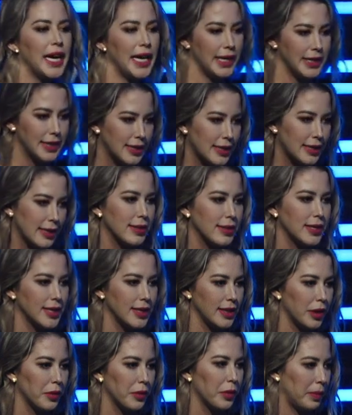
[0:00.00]
And
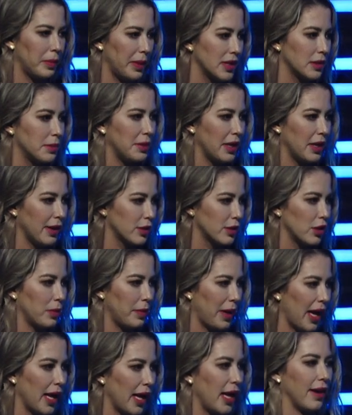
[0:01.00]
seriously, it would piss me off so
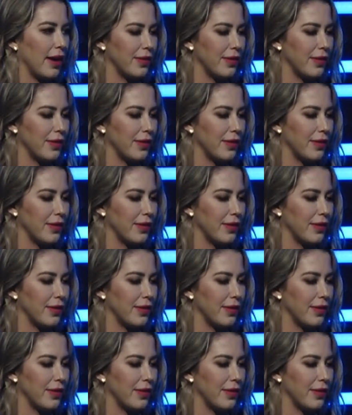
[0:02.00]
bad.